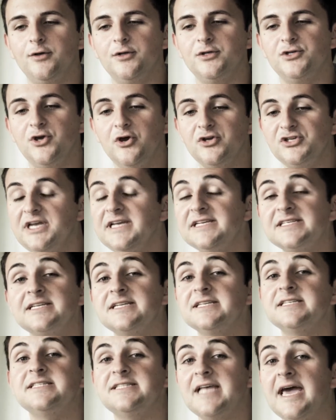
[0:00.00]
Church isn't
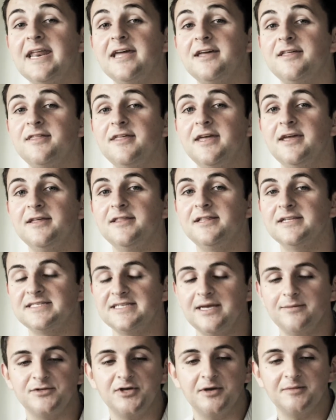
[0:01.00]
a static thing that
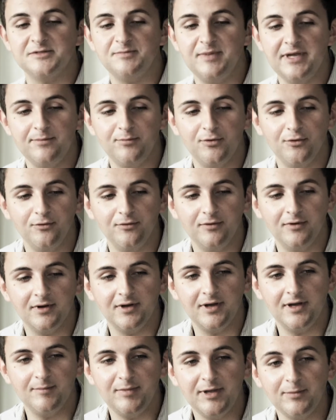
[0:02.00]
sometimes people,
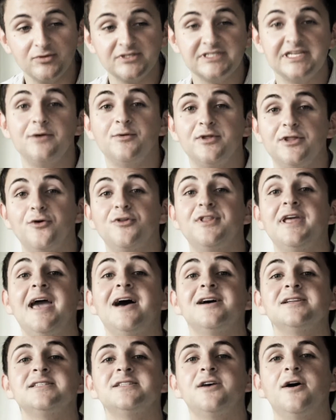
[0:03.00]
people see when they're on the
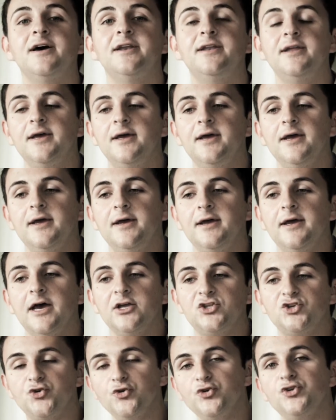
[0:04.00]
outside. A
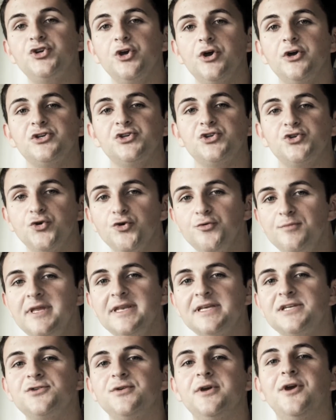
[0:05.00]
true church, true
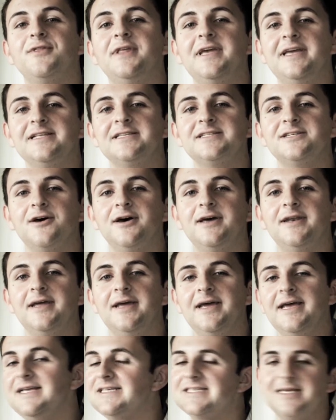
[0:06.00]
ministry on the inside
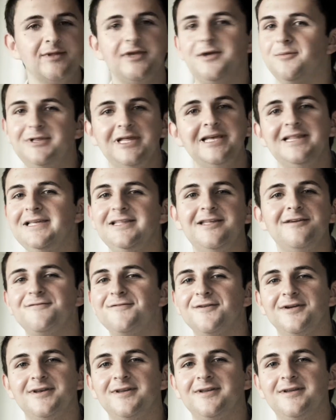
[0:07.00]
is something completely
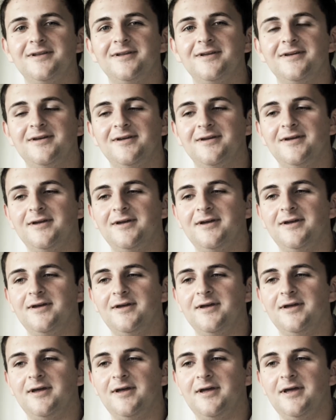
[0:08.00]
different.
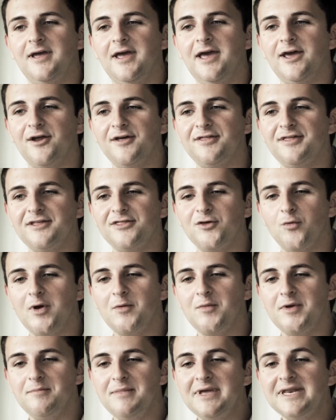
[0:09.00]
And I think that when
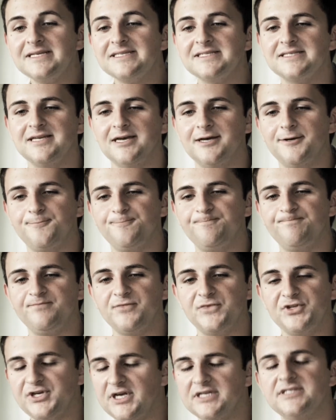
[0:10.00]
we minister,
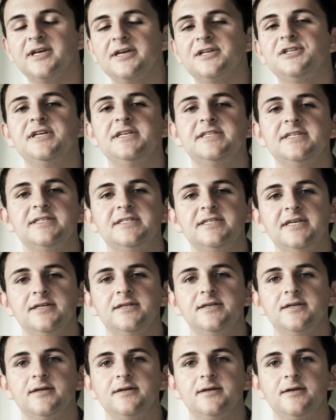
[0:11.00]
just like Jesus did,
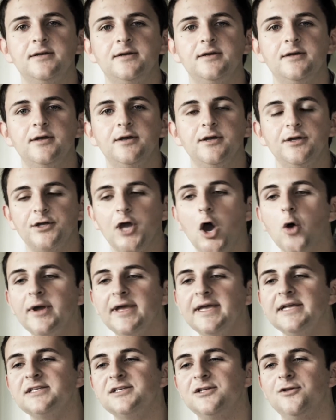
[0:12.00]
going
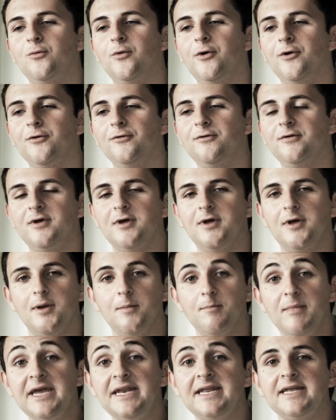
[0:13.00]
into the world,
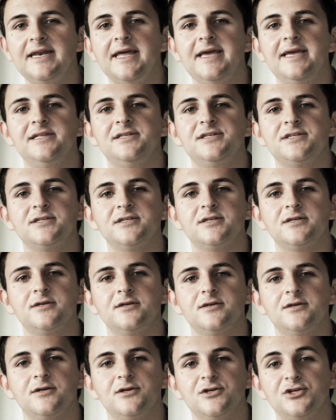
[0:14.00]
meeting needs,
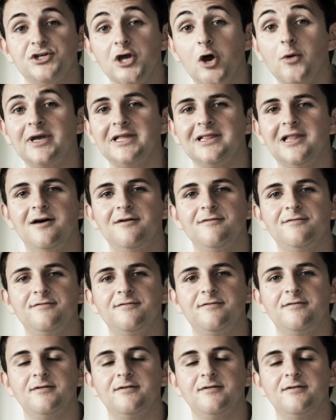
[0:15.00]
showing love,